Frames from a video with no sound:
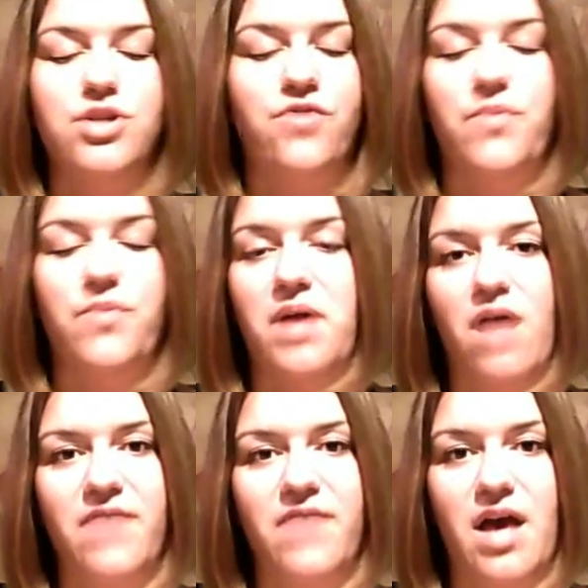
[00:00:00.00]
from the
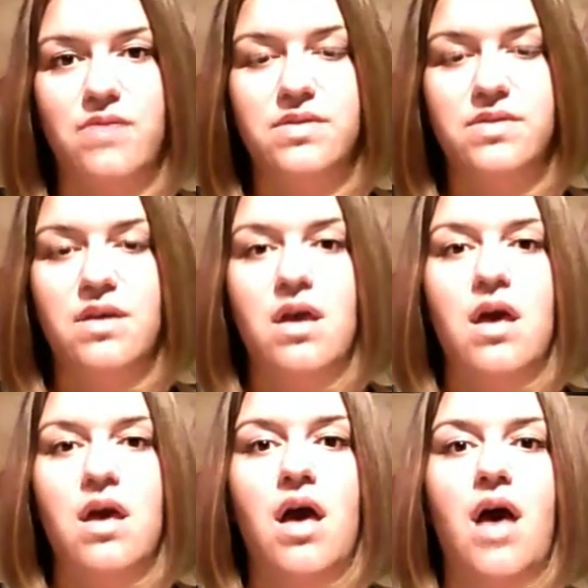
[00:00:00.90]
coffee house.
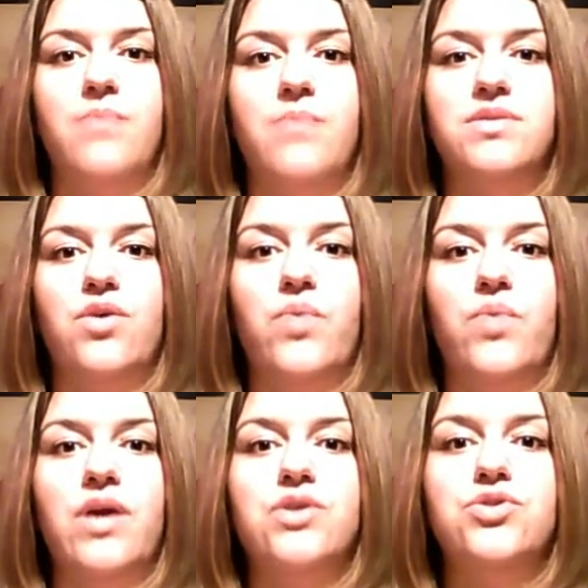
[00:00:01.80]
So
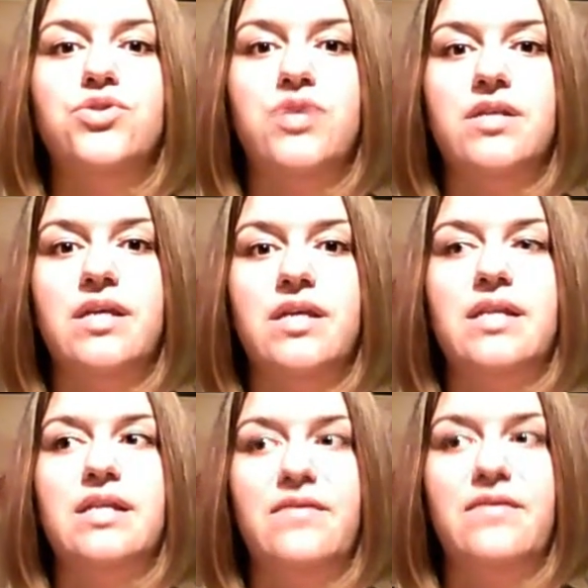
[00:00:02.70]
we are strictly
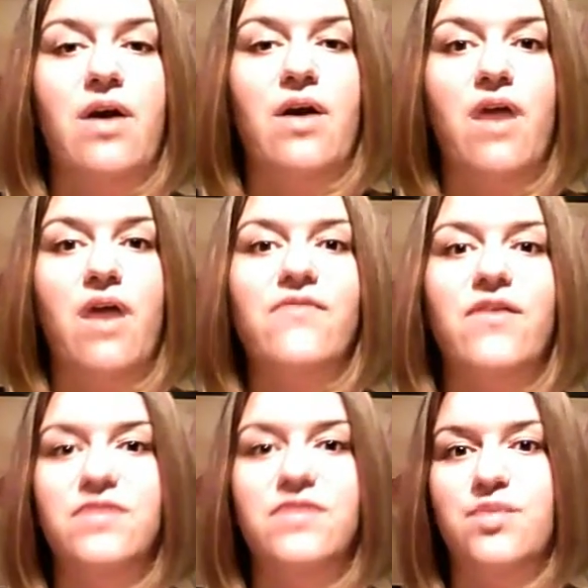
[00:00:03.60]
living off
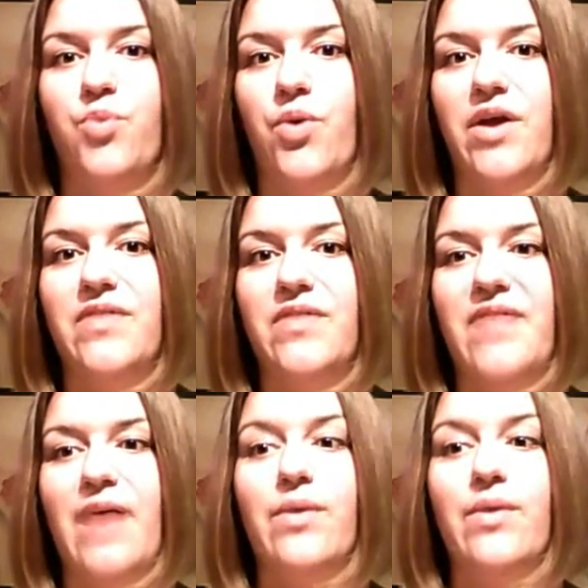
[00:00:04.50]
of the support
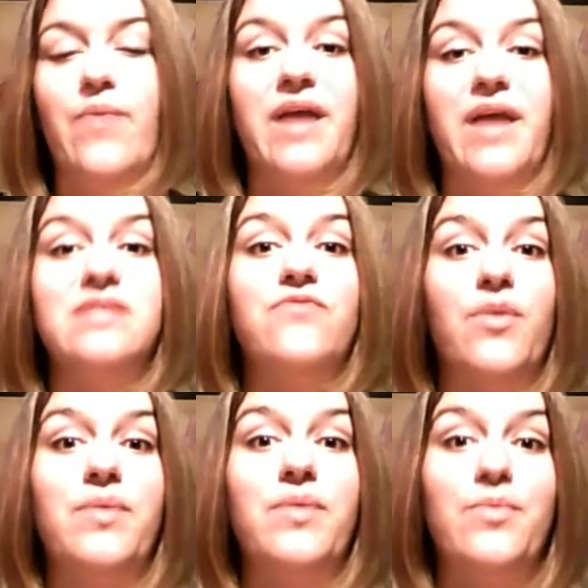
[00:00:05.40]
that we raise
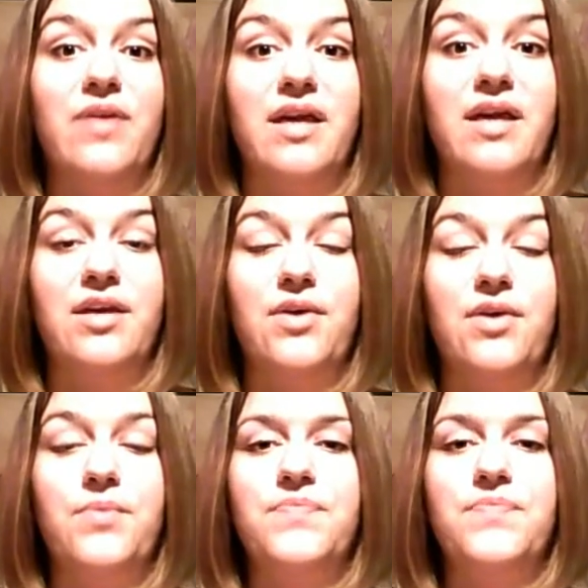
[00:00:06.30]
from people like
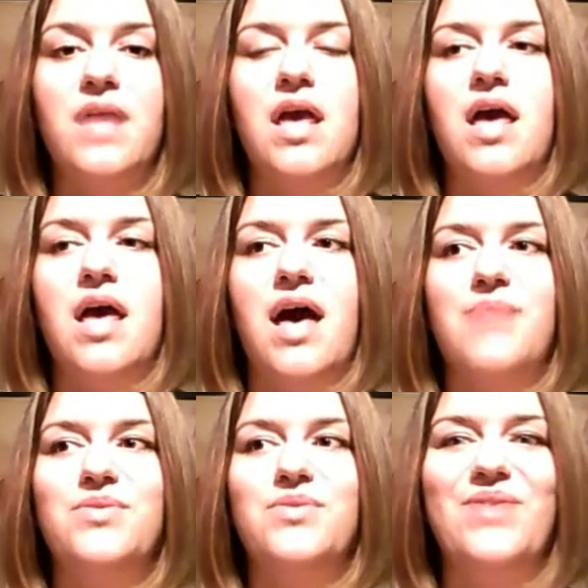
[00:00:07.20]
you.
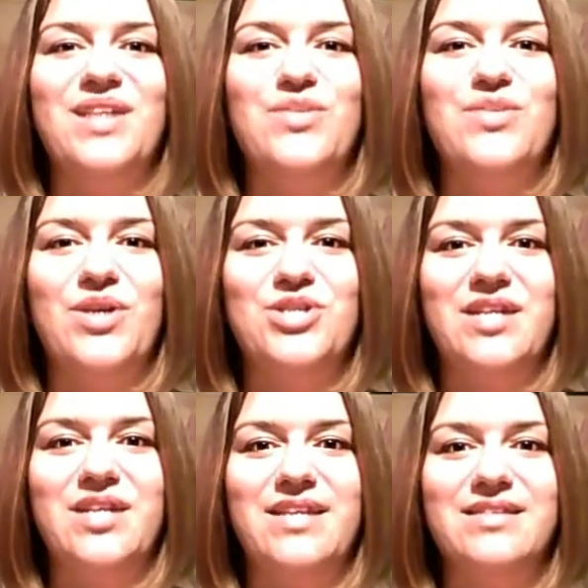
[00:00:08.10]
So the next question
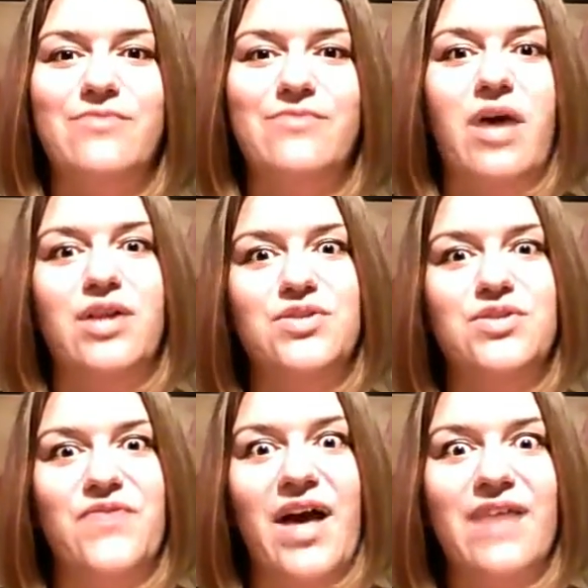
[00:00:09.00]
is, well, how do you
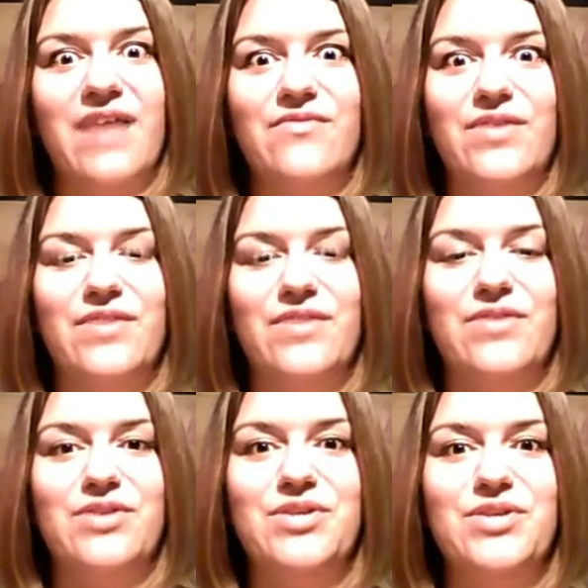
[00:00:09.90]
survive? What do
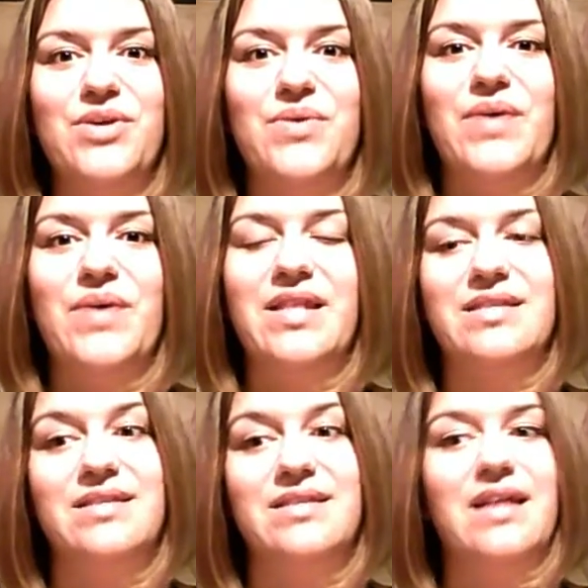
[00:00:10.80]
you do? And that's
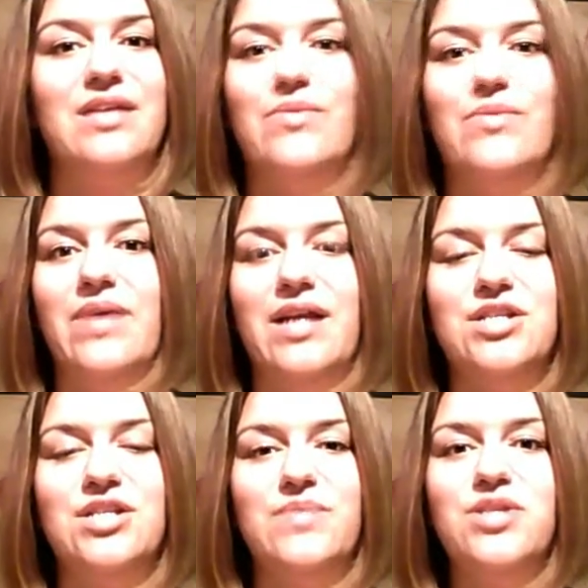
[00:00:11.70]
exactly what I
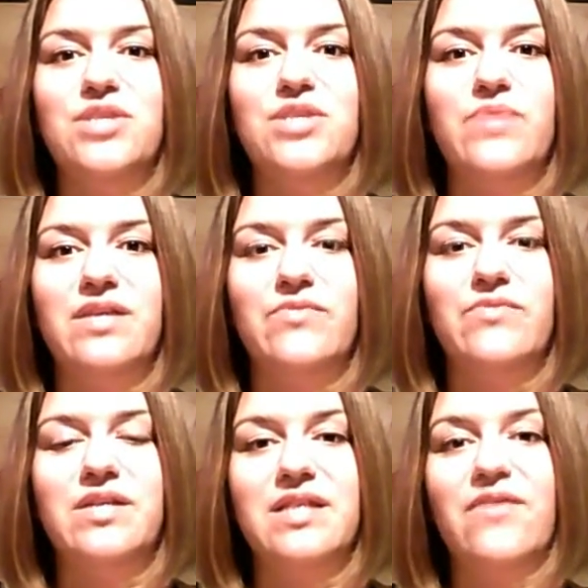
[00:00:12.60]
just mentioned.
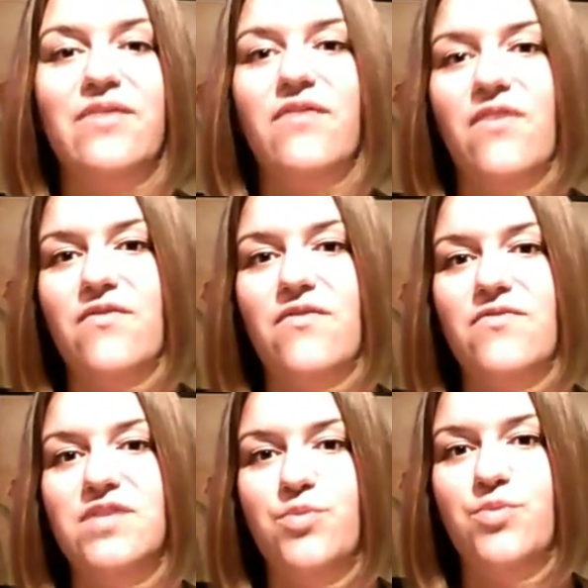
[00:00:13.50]
We live off of
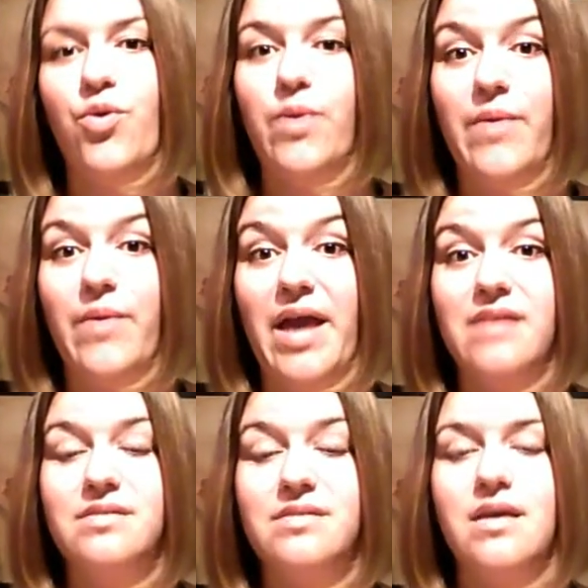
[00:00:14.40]
the support we
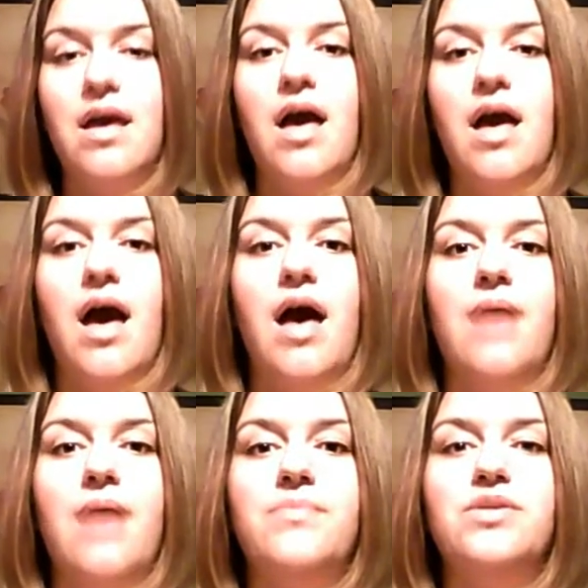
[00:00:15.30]
raise.
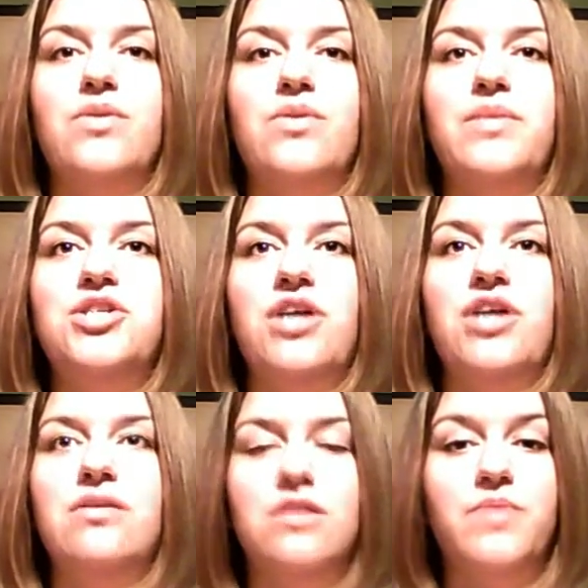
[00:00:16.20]
So let me share a
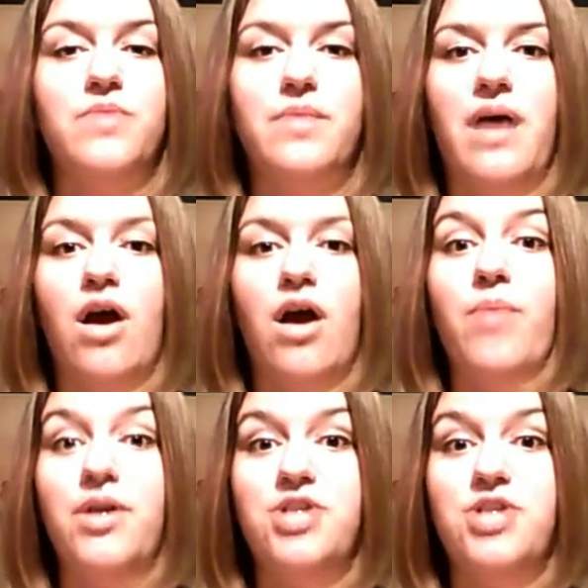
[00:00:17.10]
little bit about our
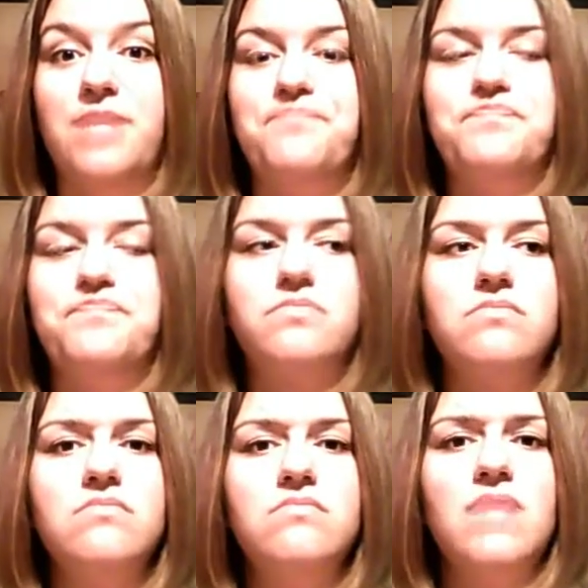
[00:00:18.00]
budget.
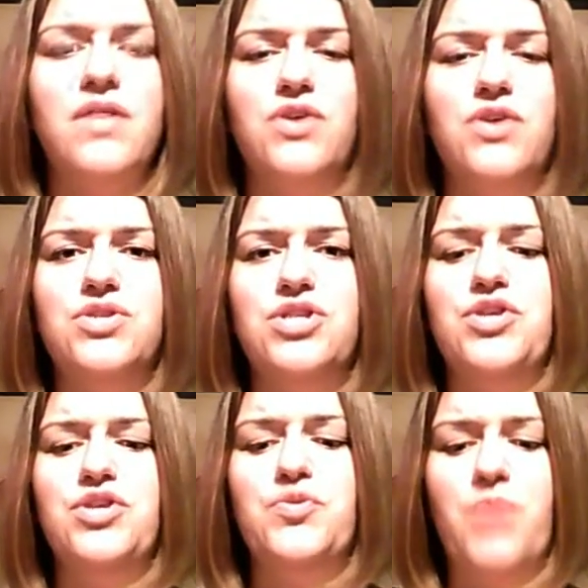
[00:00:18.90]
There's
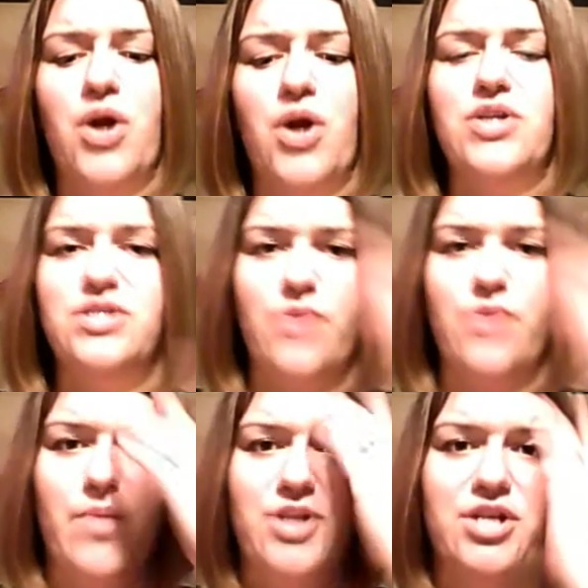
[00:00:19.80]
two parts to our
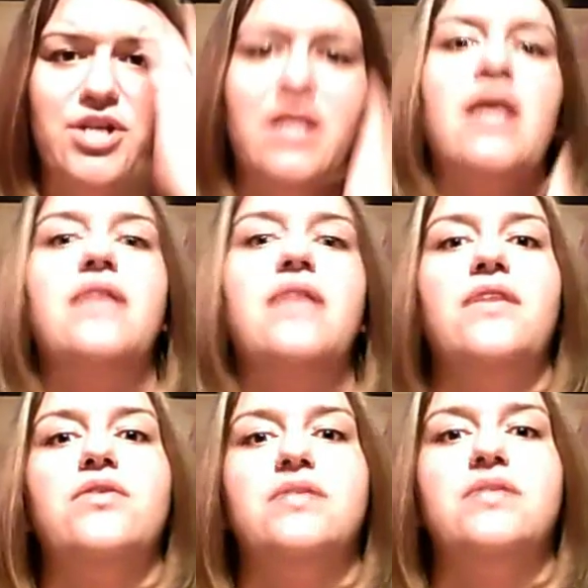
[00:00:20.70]
budget.
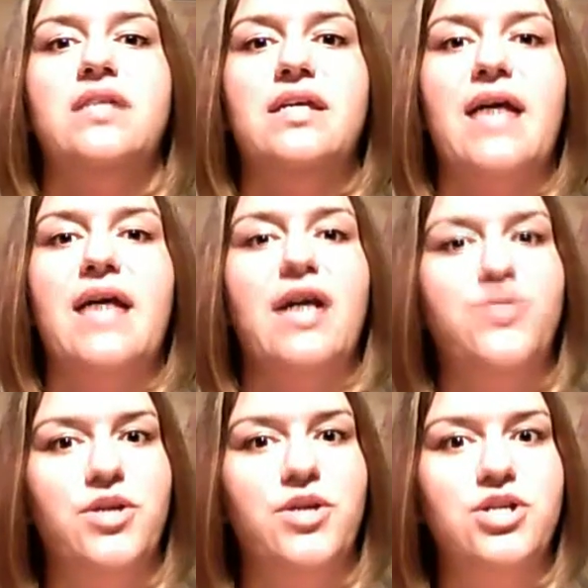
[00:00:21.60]
There's the cash
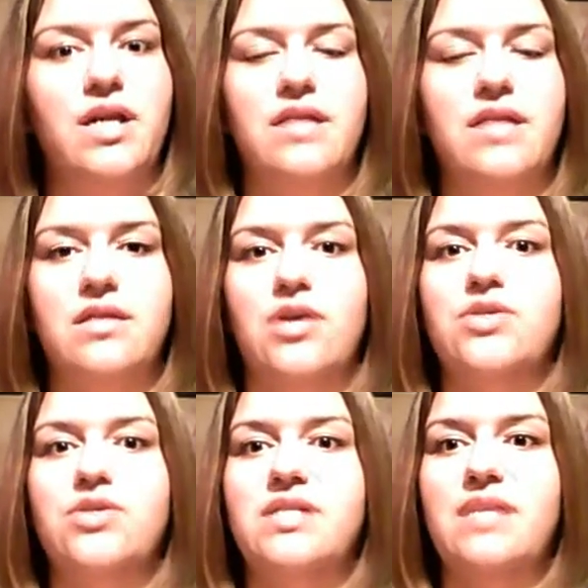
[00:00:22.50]
budget and then
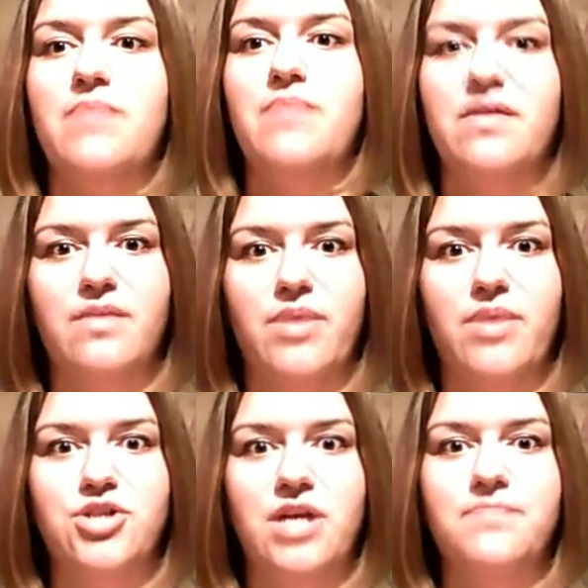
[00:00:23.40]
there's the monthly budget.